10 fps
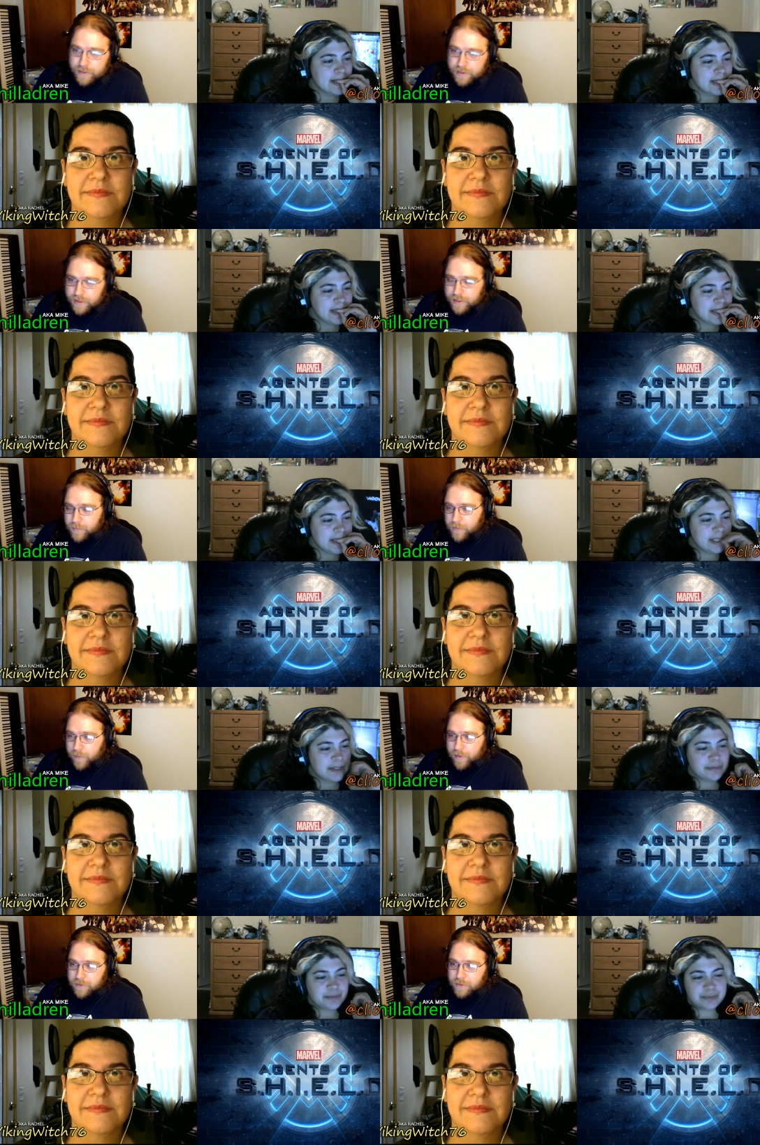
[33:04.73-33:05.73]
Speaker 1: that's pretty
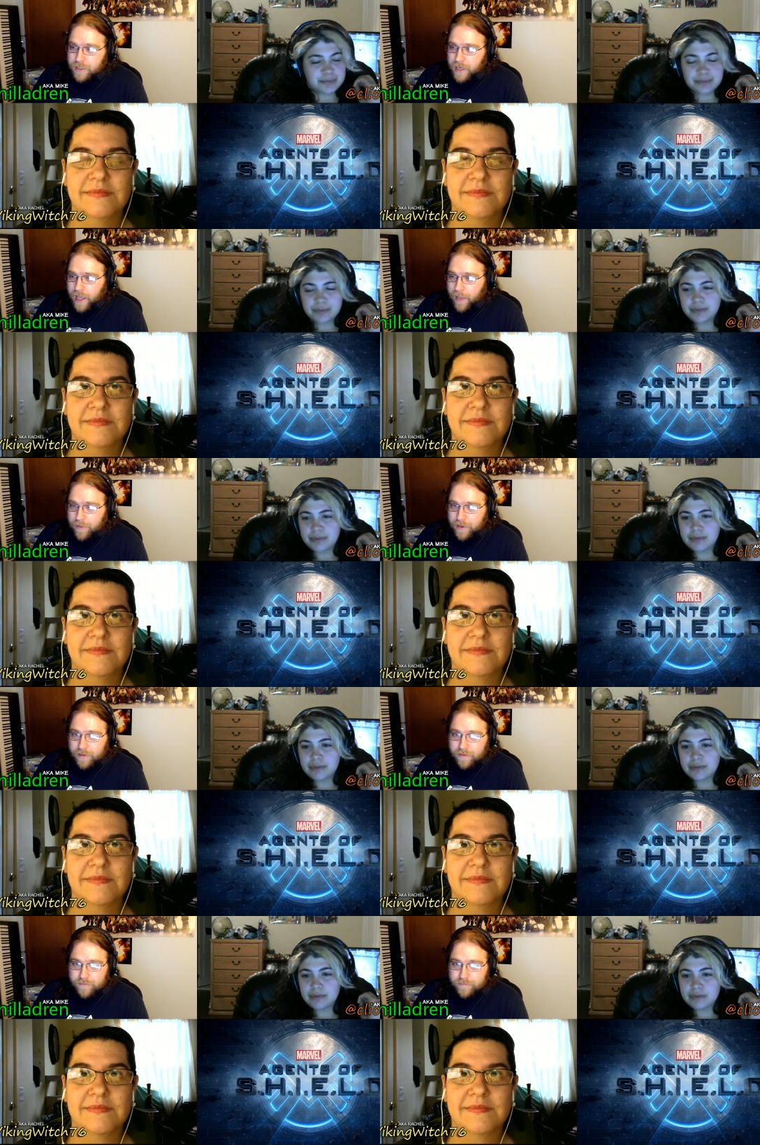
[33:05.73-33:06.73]
much what's going to happen
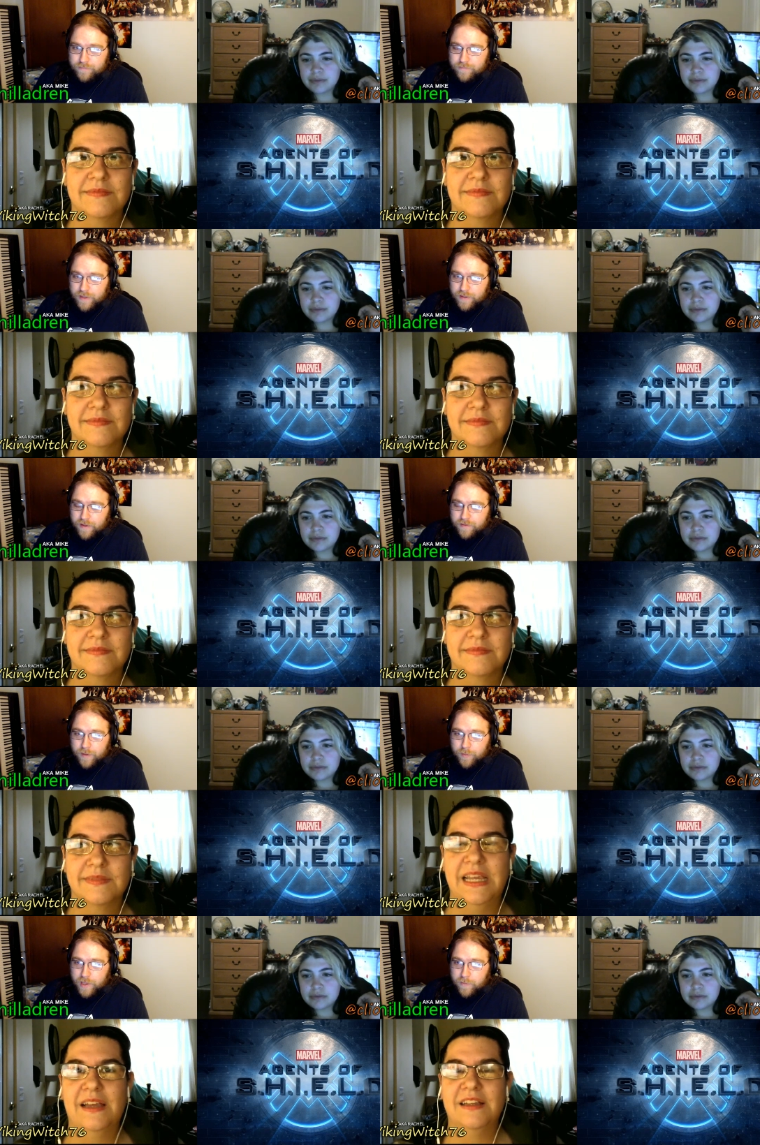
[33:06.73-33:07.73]
in the next
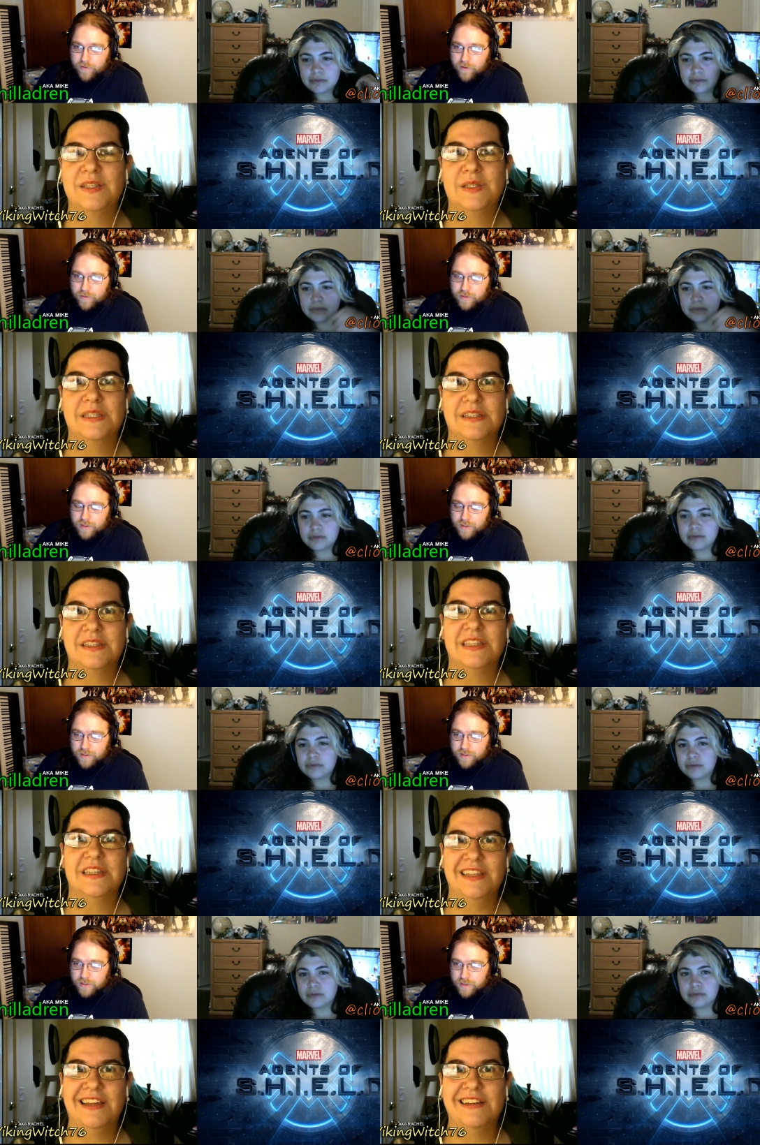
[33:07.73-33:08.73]
couple episodes.
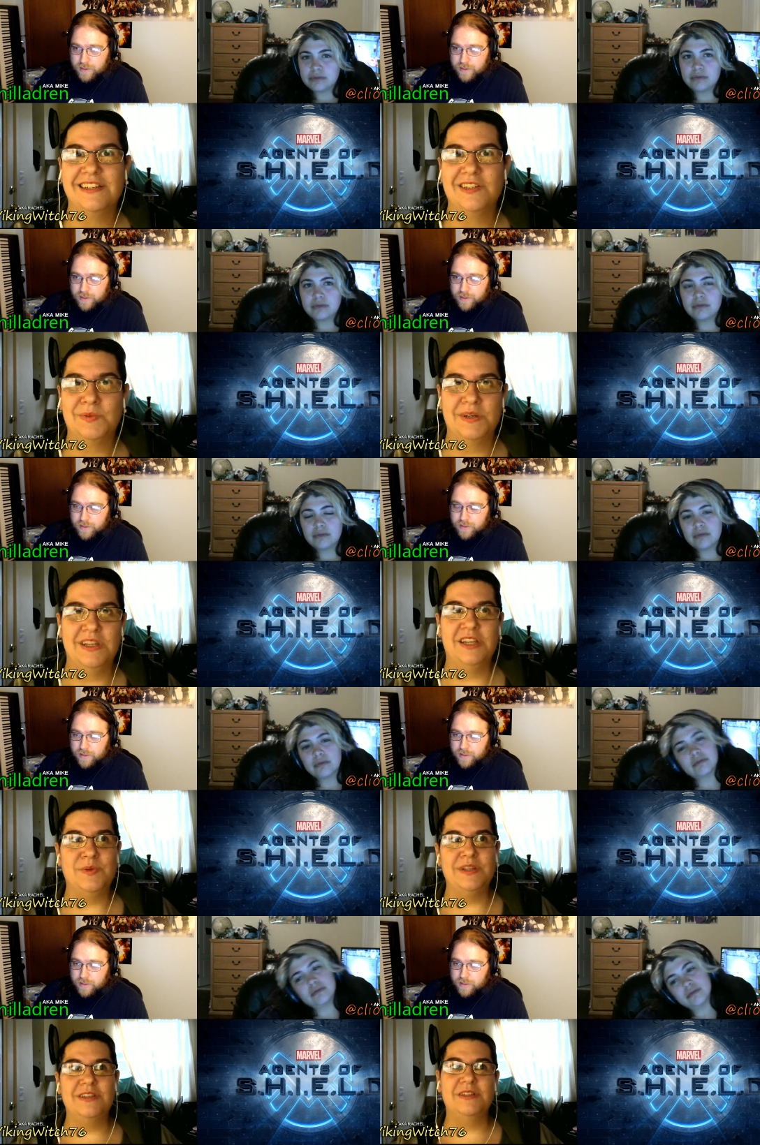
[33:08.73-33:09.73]
Speaker 2: Yeah. yeah, it's just one. Of, it's
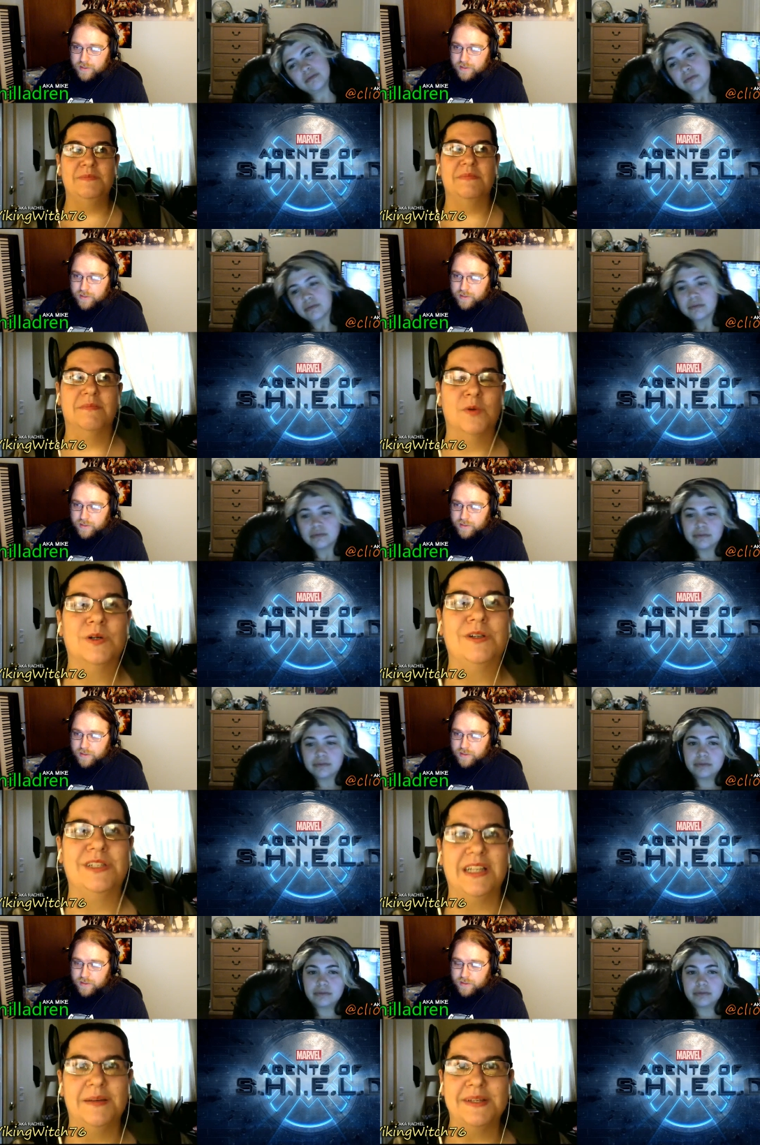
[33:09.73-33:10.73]
one of those moral
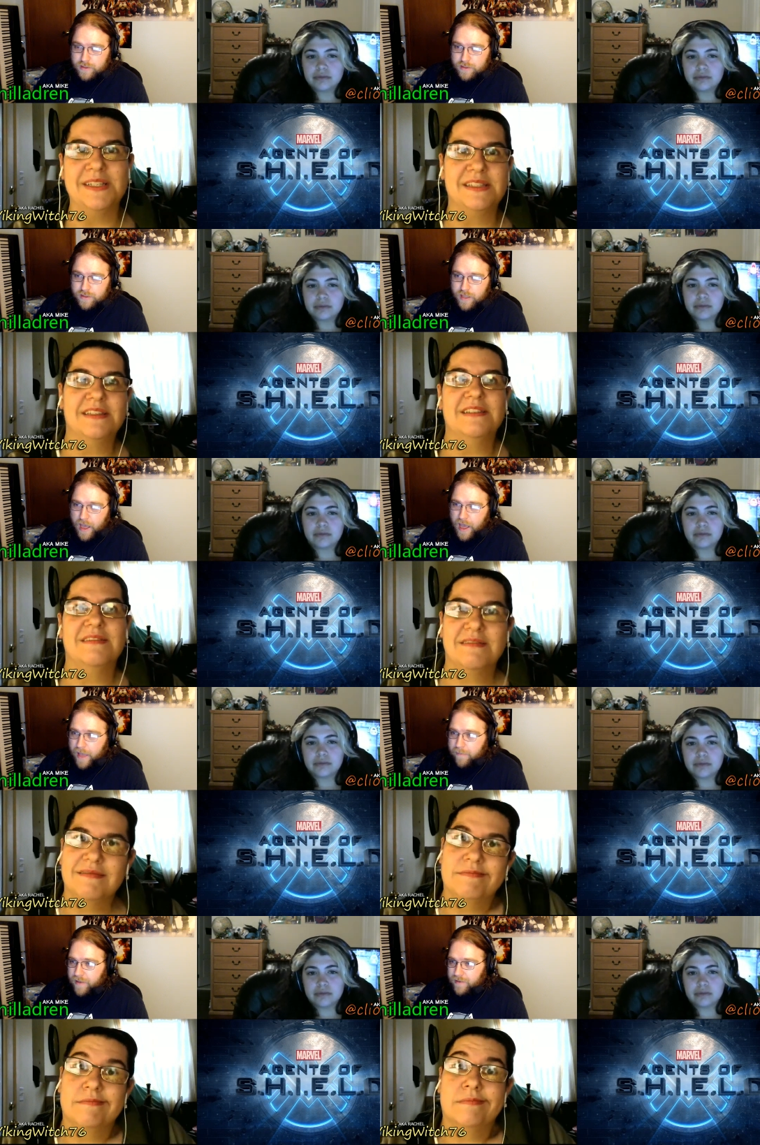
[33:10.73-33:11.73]
dilemmas.
Speaker 1: I
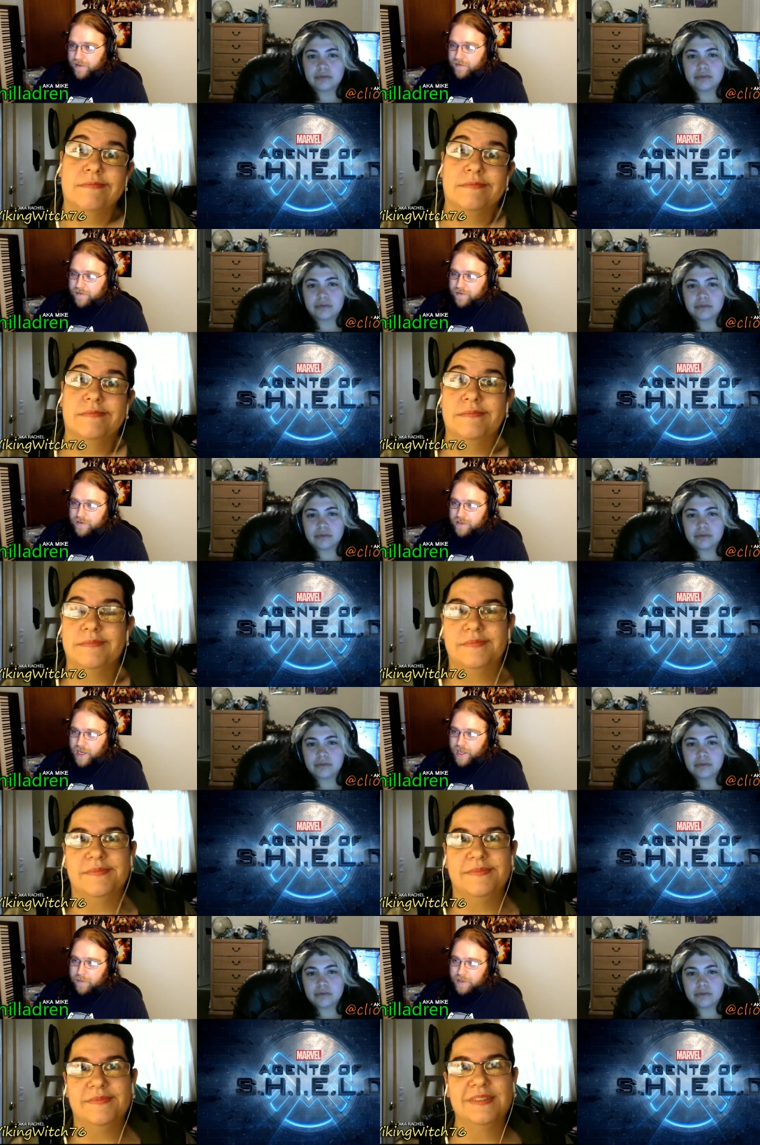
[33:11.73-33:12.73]
miss this.
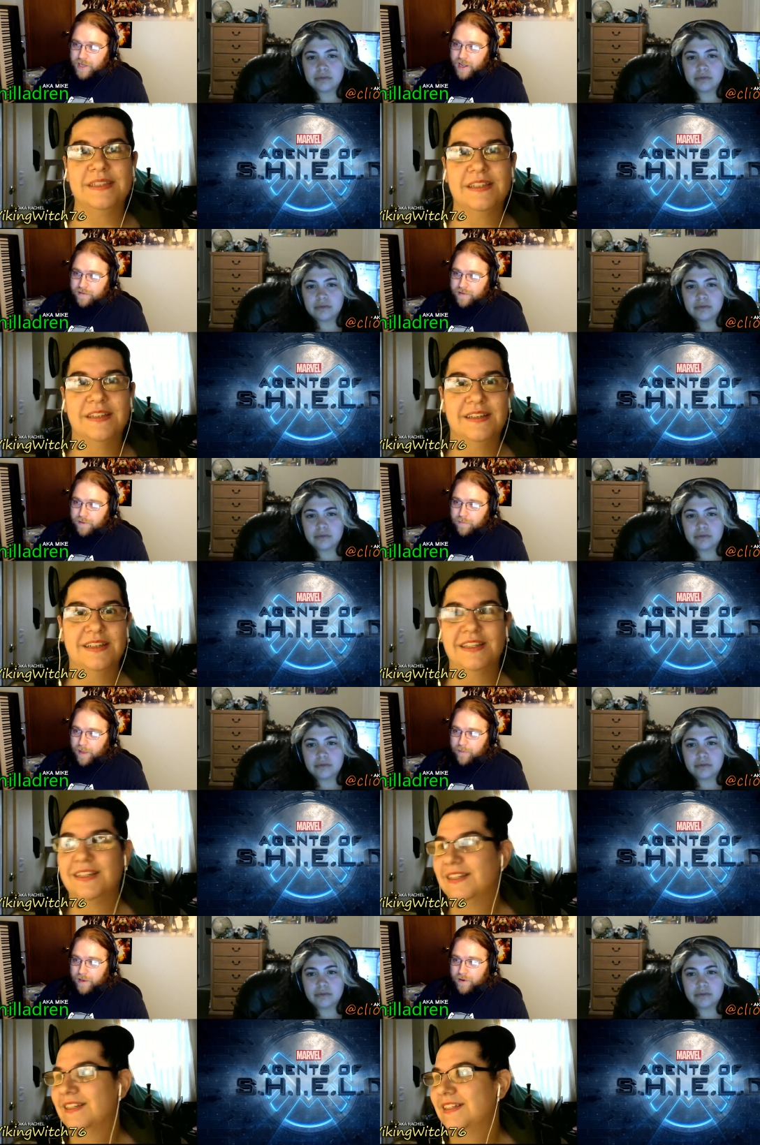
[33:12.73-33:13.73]
Jacob in chat said
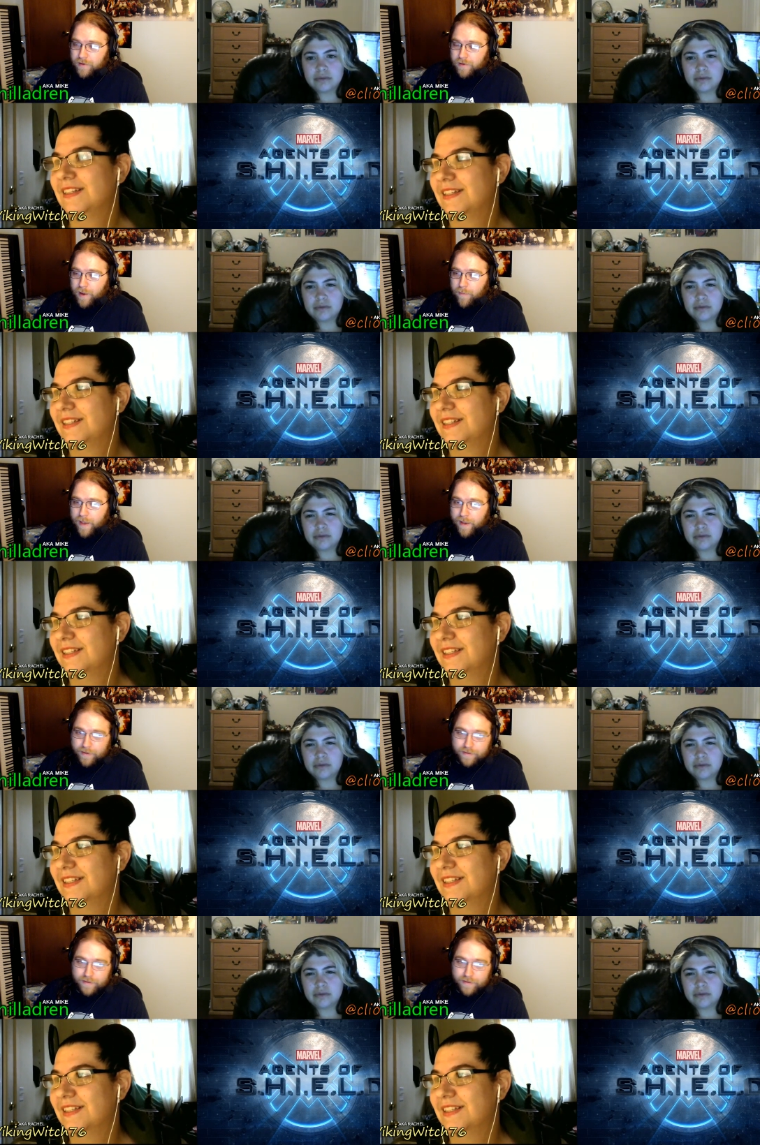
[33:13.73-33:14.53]
Bobby and Hunter come back.